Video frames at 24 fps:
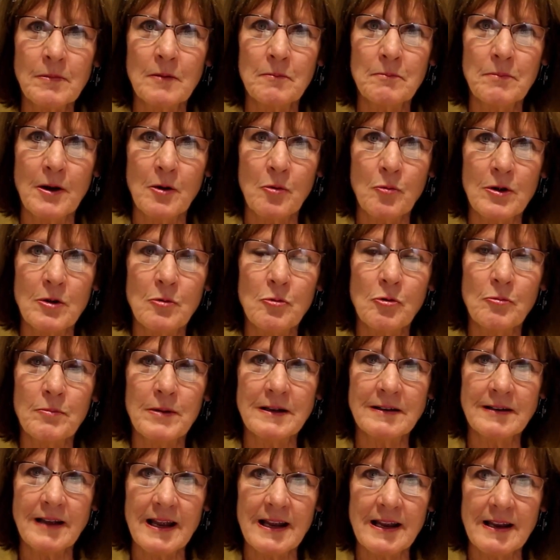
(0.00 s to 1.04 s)
but we will be
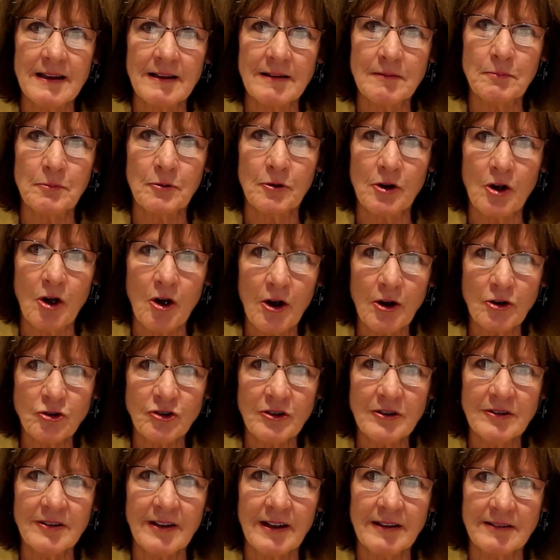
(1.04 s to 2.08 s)
taking
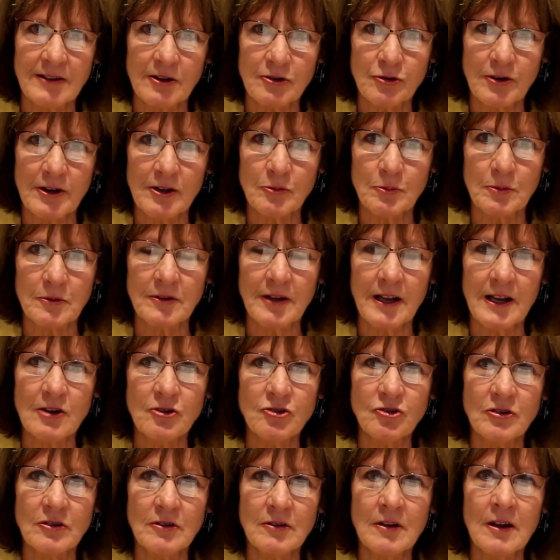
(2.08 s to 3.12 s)
precautions as our
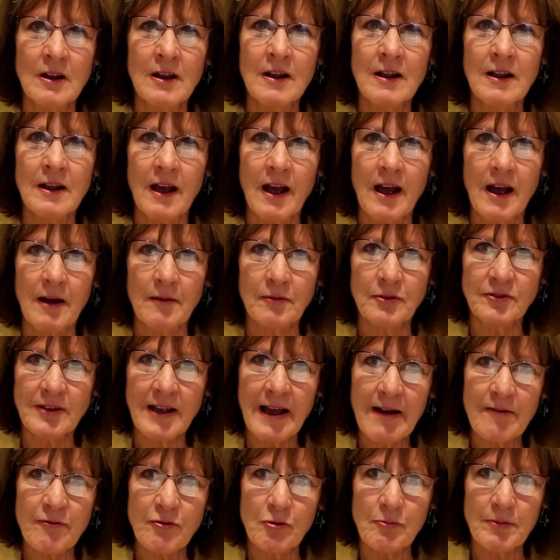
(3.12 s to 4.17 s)
transportation
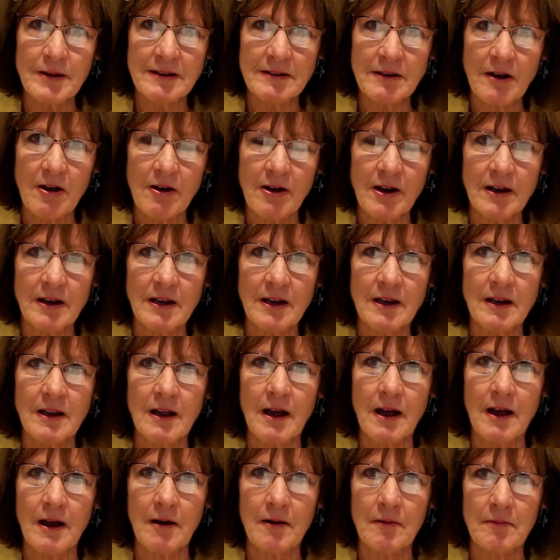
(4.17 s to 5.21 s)
staff will be talking
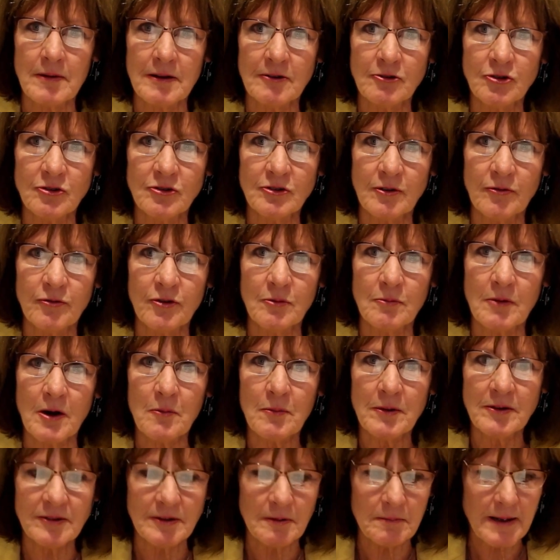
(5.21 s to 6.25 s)
in just a few
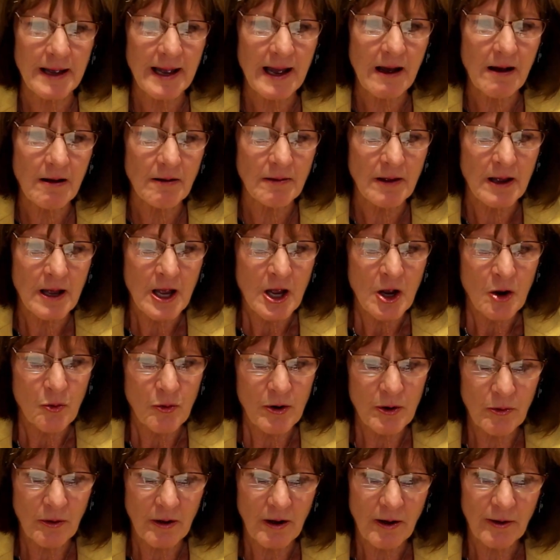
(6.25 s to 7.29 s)
moments about. We
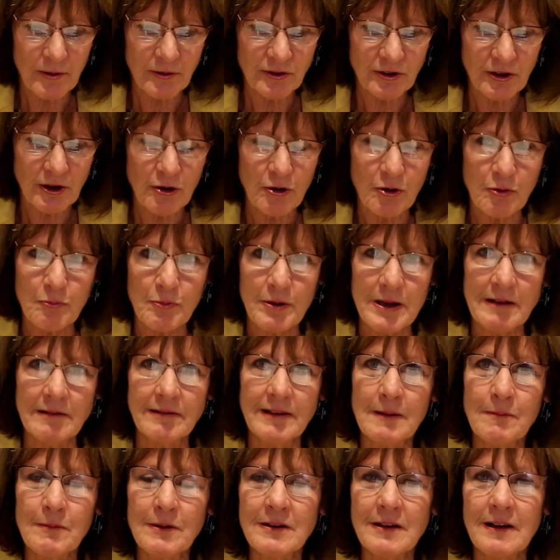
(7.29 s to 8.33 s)
will also be
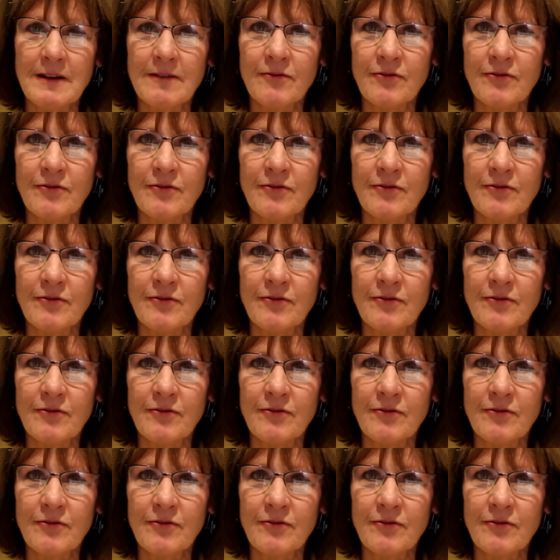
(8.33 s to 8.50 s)
limiting